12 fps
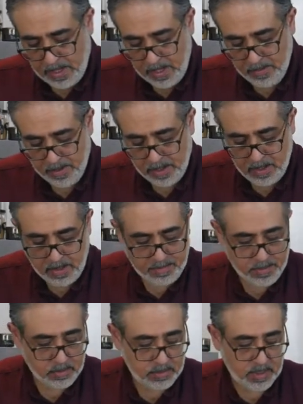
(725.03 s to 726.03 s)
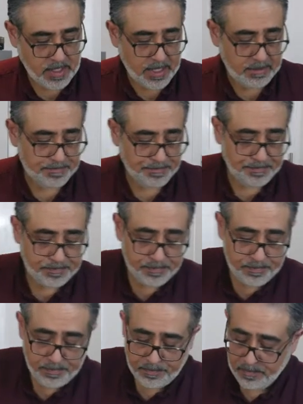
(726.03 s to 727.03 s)
There we go, our prawns are cut.
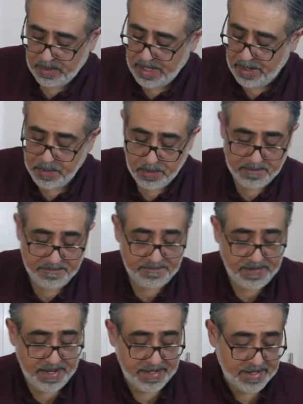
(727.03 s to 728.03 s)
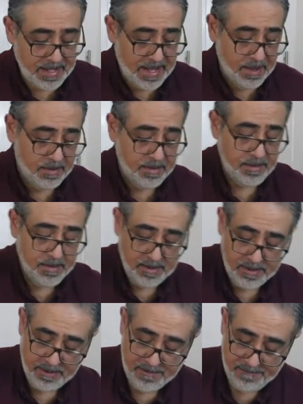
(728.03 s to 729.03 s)
Now we want to flake our
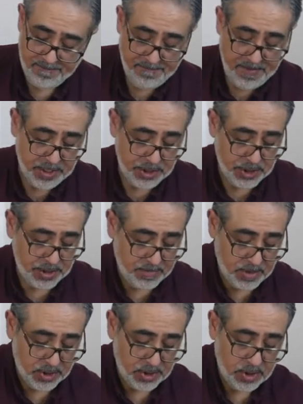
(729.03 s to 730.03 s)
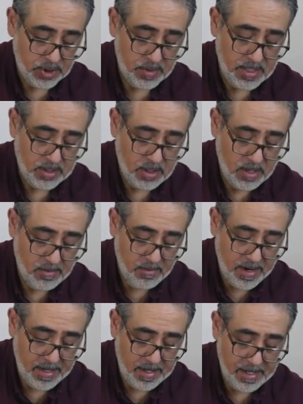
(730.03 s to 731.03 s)
fish. I'm just going to do that
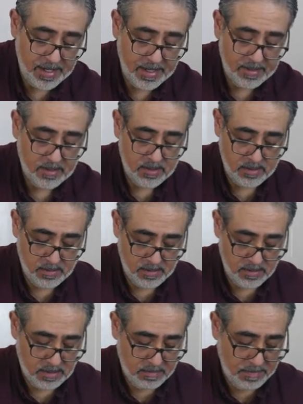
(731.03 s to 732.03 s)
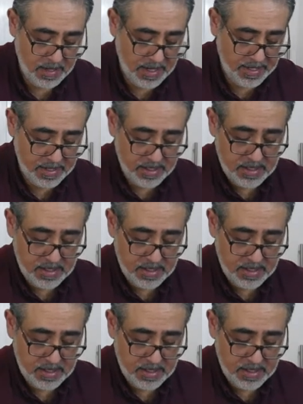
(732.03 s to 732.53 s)
directly into the plate.